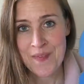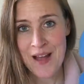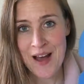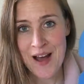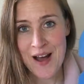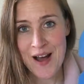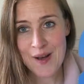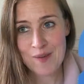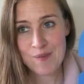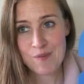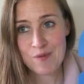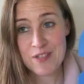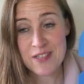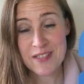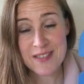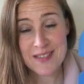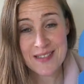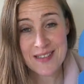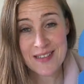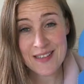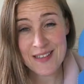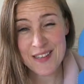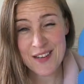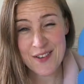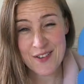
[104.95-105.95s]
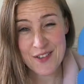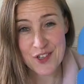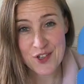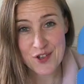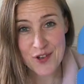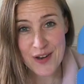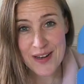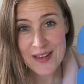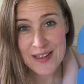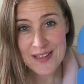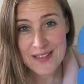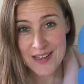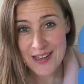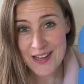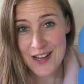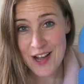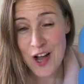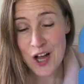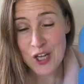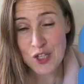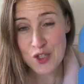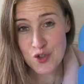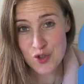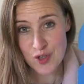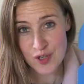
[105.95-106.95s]
The training is like
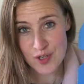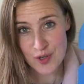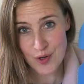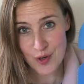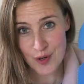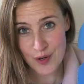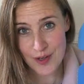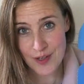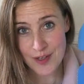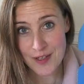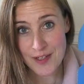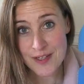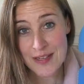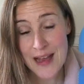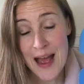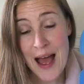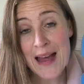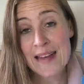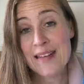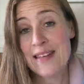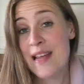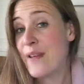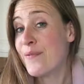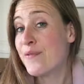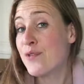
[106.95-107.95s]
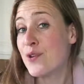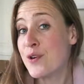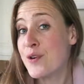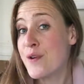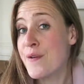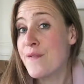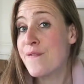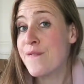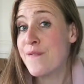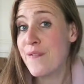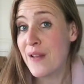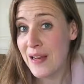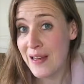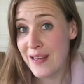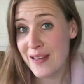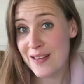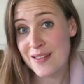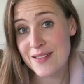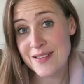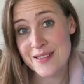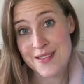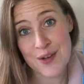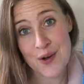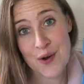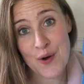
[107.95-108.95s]
$100, and if you're an
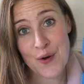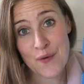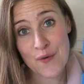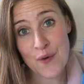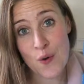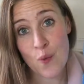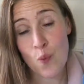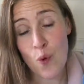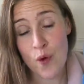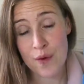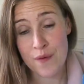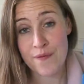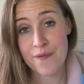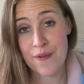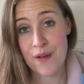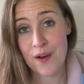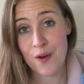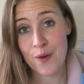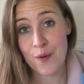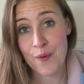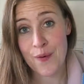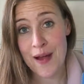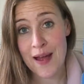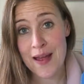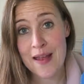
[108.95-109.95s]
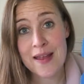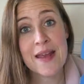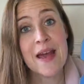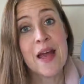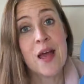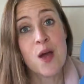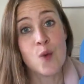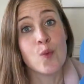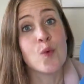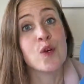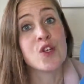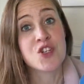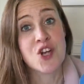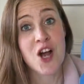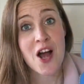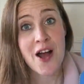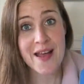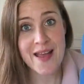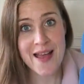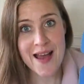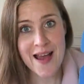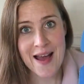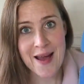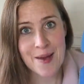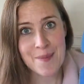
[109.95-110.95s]
affiliate of One Funnel Away, which
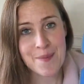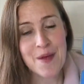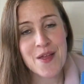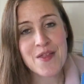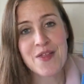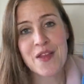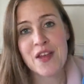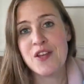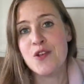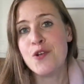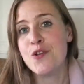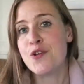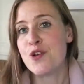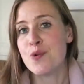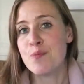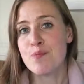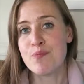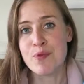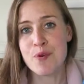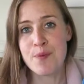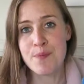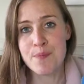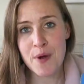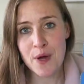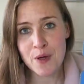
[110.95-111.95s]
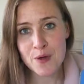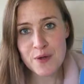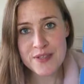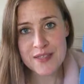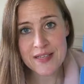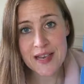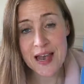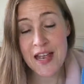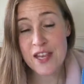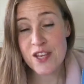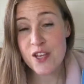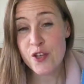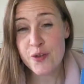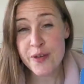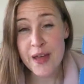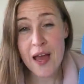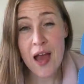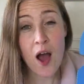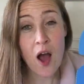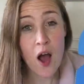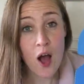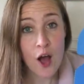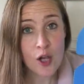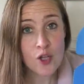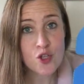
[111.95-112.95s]
I am, then you can promote it and you get
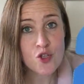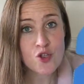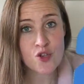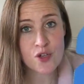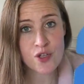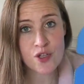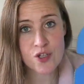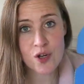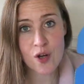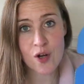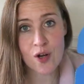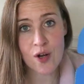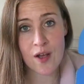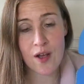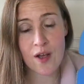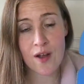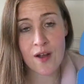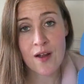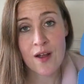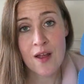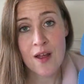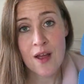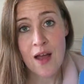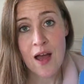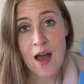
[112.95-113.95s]
$100